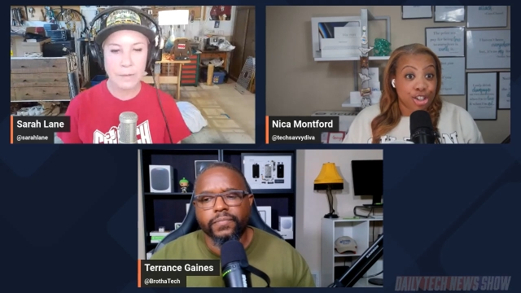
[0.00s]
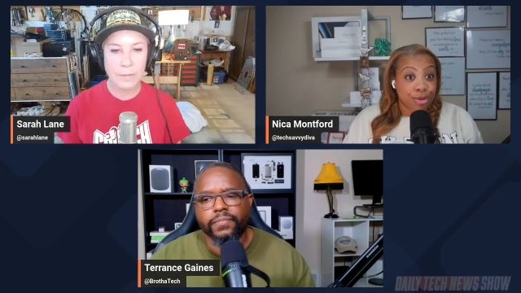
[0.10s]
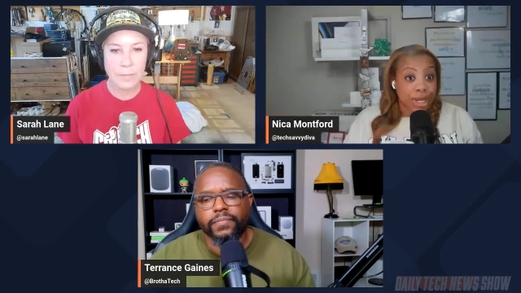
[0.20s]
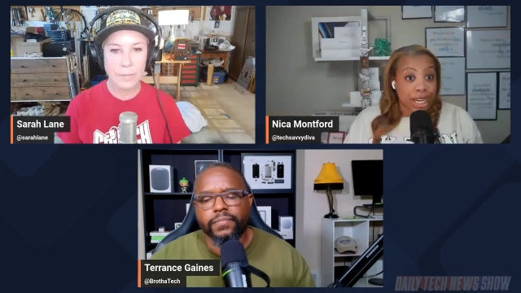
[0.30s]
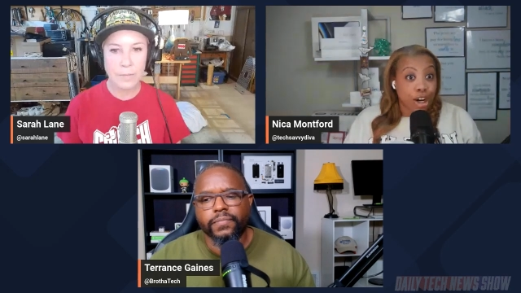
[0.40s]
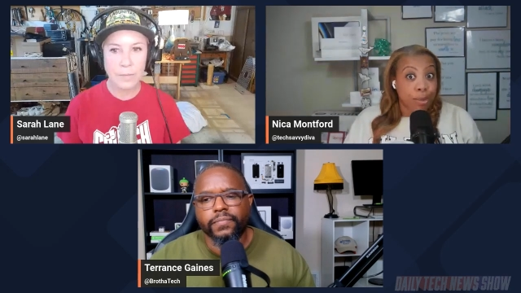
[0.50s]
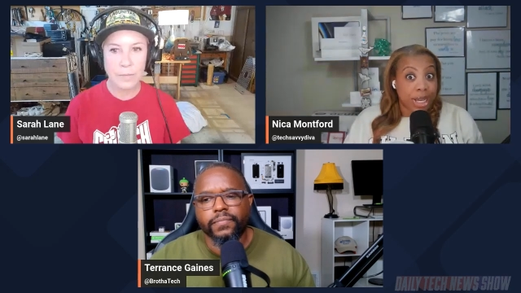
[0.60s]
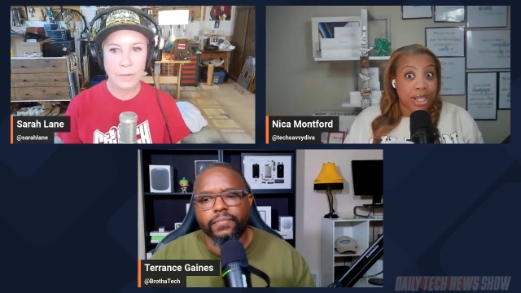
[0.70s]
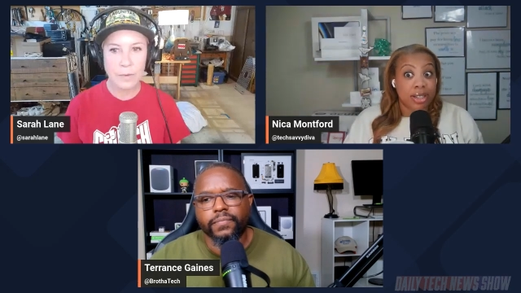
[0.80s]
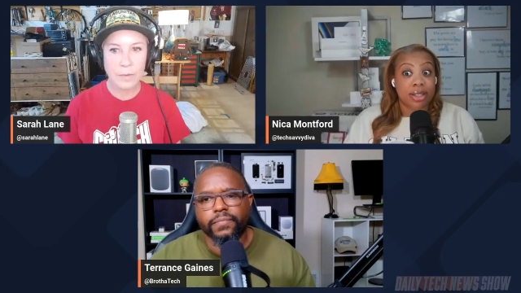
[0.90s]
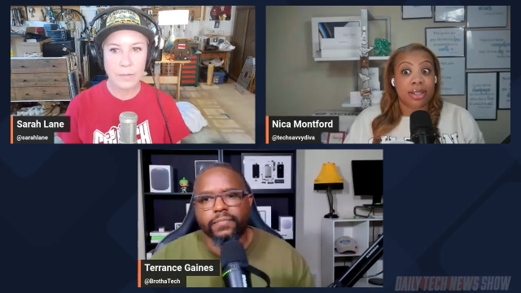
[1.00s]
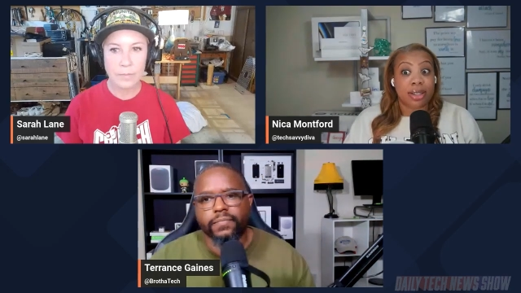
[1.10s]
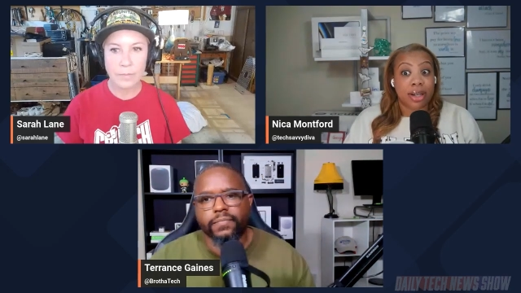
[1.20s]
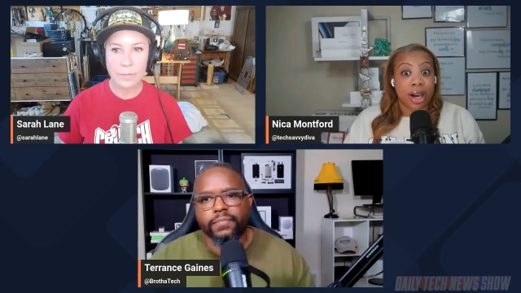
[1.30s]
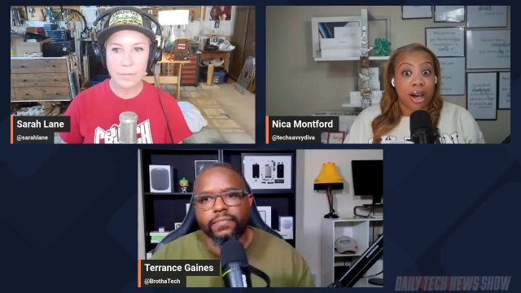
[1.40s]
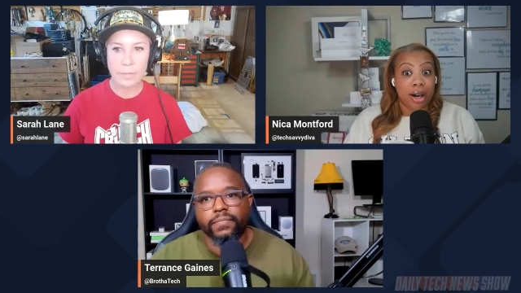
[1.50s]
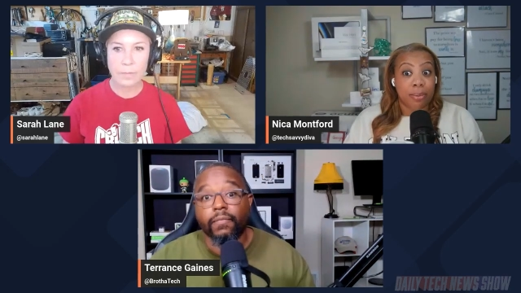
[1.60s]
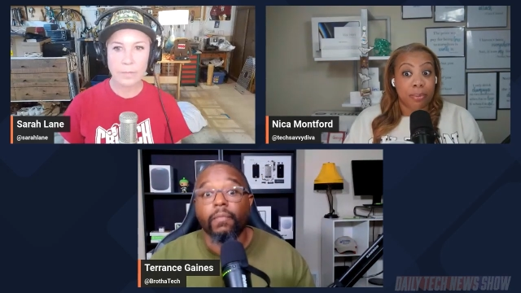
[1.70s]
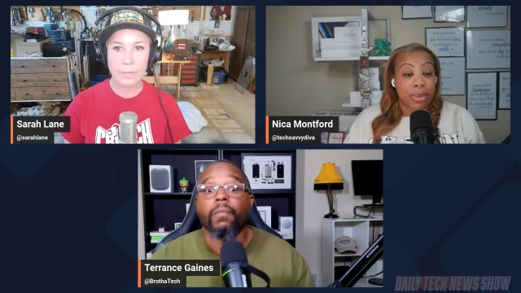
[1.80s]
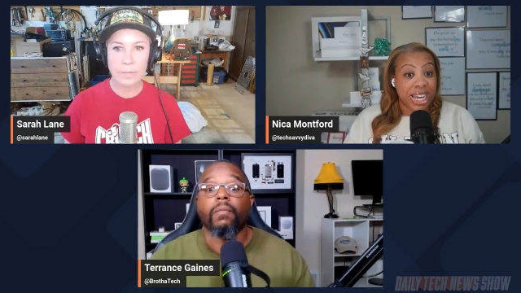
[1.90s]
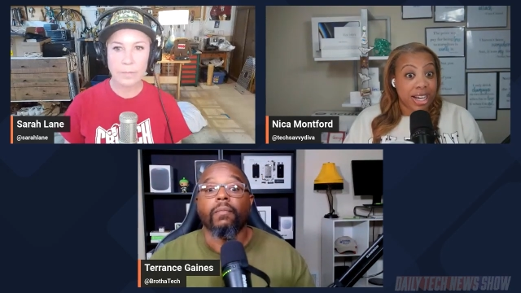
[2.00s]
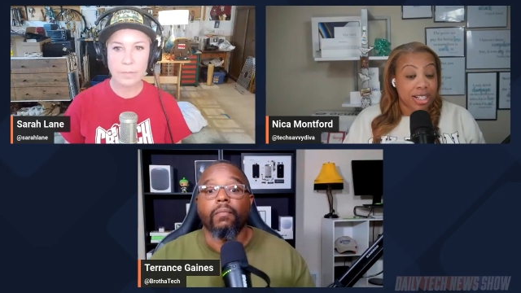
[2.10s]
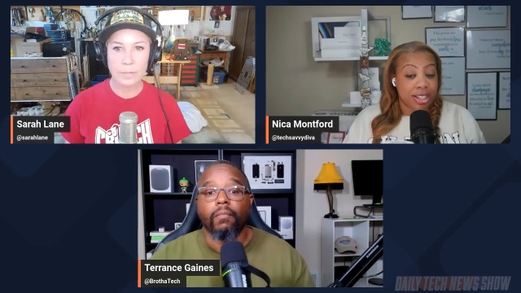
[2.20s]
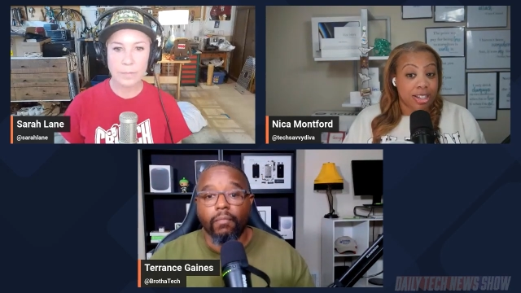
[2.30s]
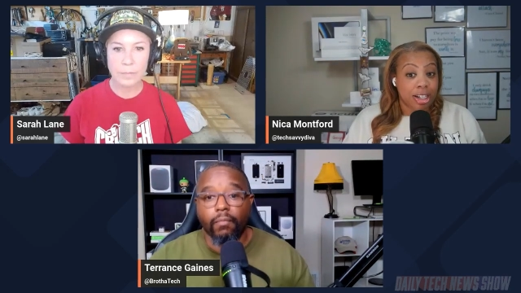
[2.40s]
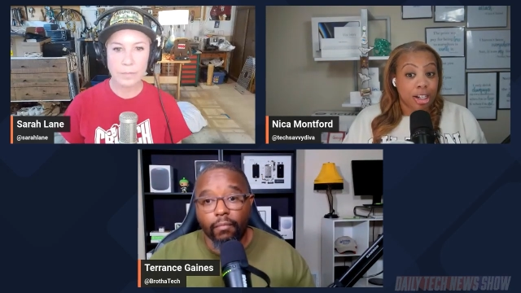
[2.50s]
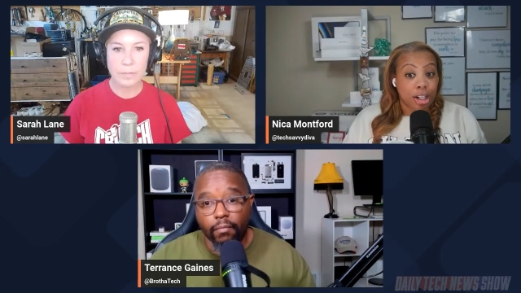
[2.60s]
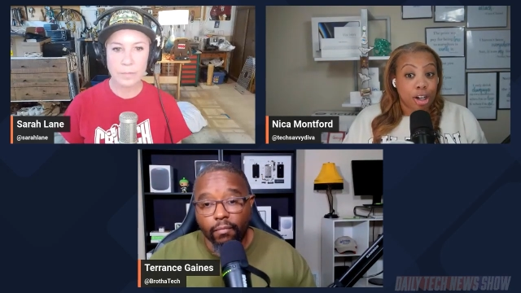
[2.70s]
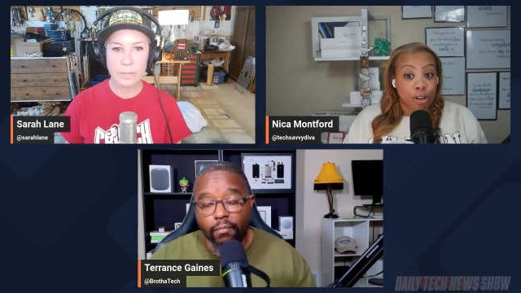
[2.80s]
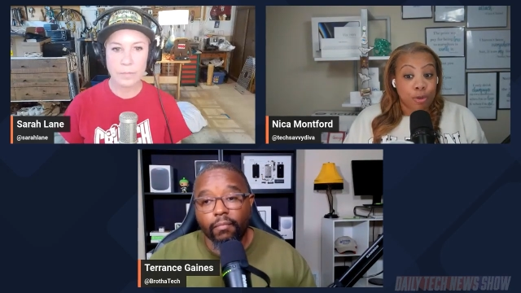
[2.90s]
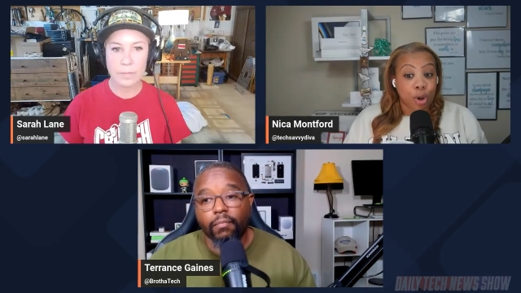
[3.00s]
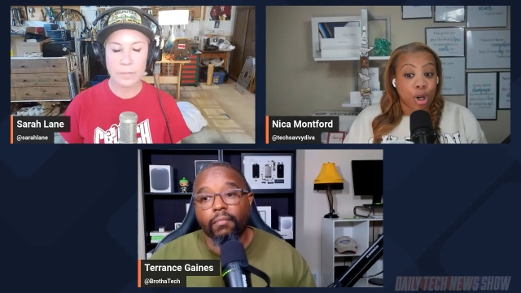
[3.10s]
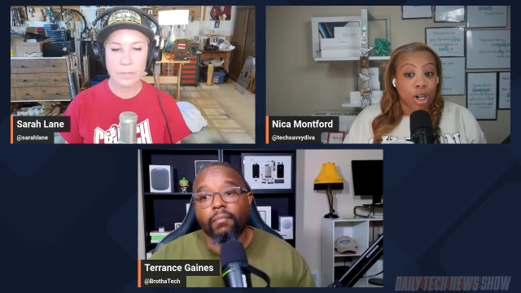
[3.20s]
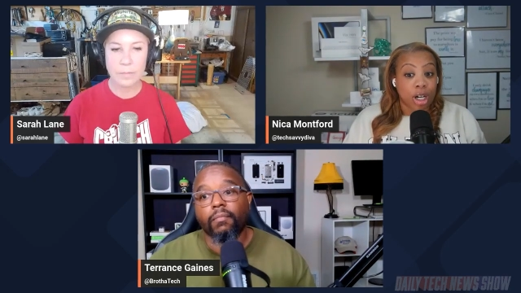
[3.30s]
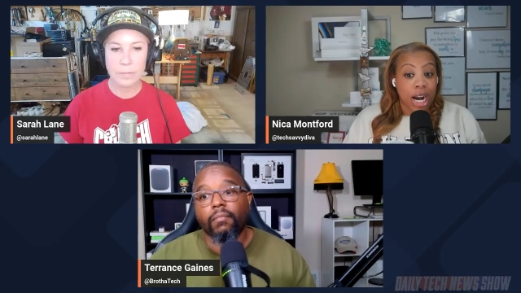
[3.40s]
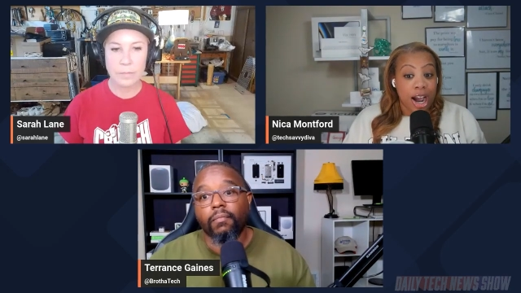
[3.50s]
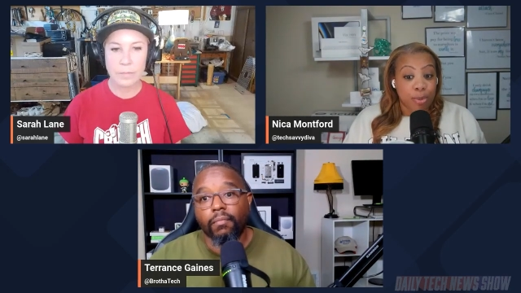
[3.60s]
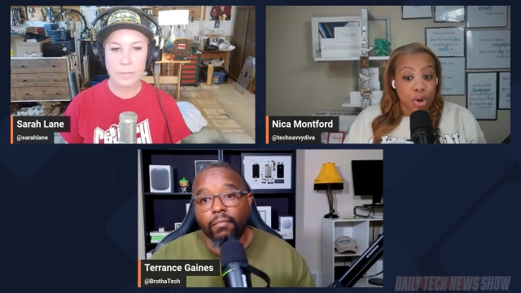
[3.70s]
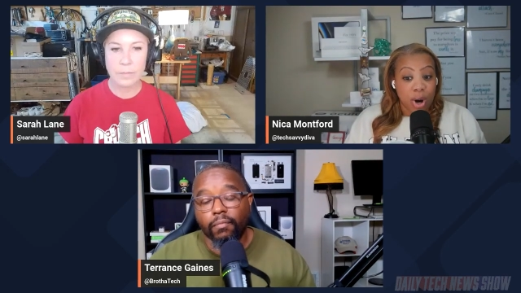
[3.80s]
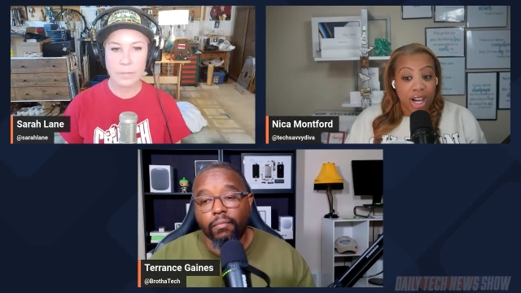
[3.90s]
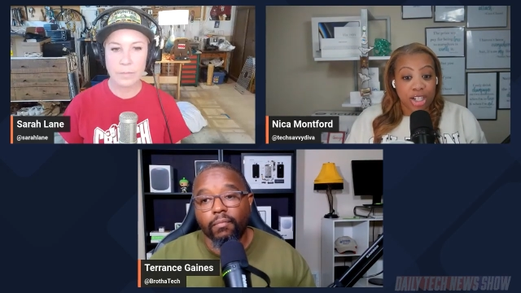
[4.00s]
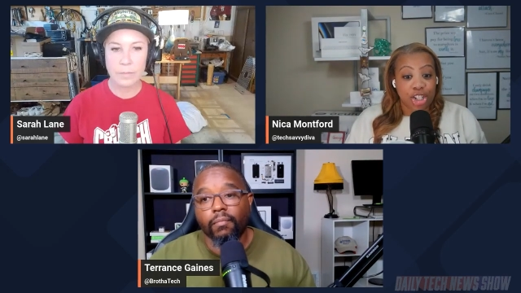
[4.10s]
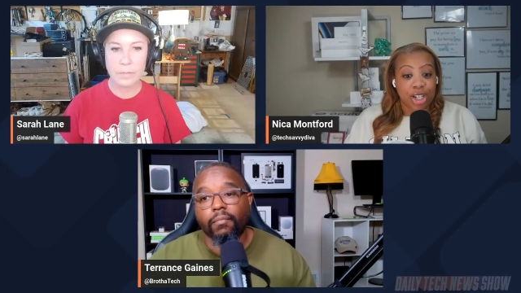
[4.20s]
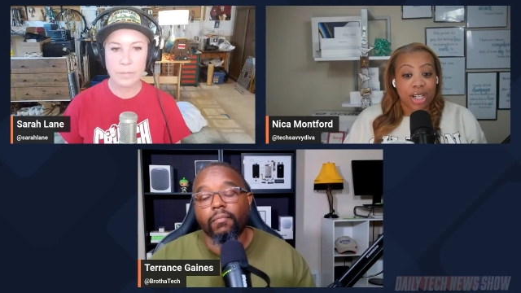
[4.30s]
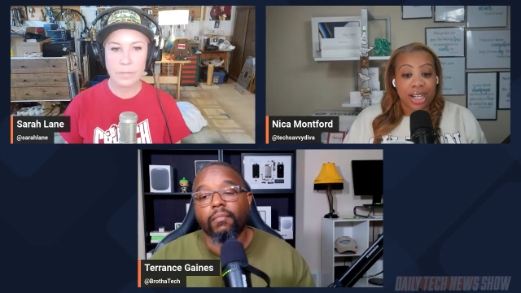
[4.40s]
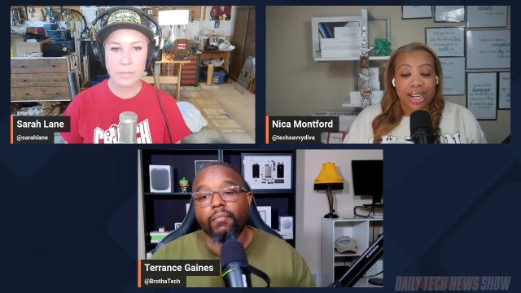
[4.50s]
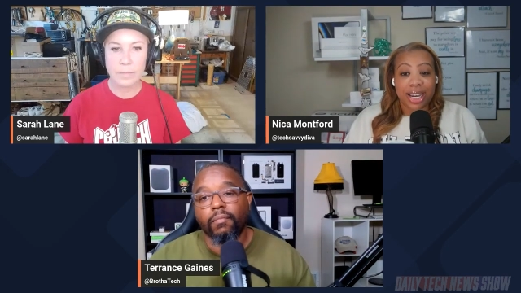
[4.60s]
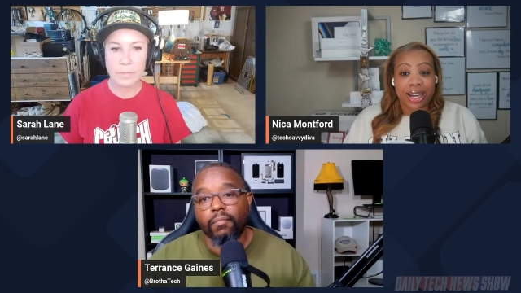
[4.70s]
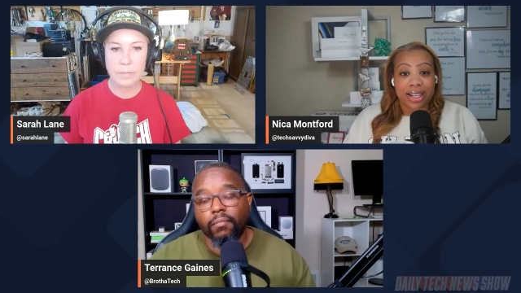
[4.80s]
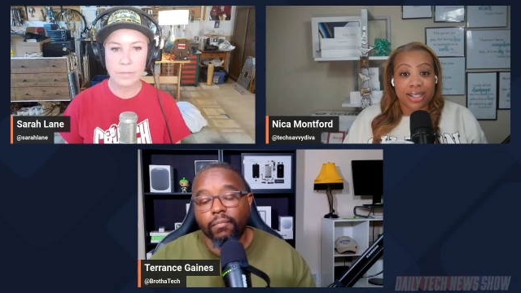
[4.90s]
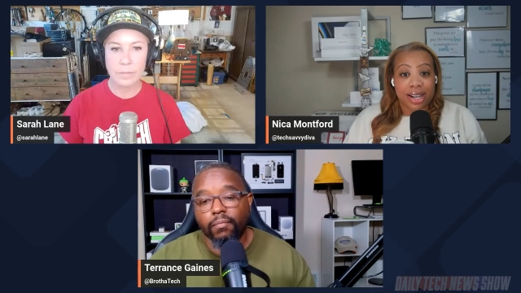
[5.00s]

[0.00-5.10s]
Speaker 1: three Hermes um, bands for her Apple Watch and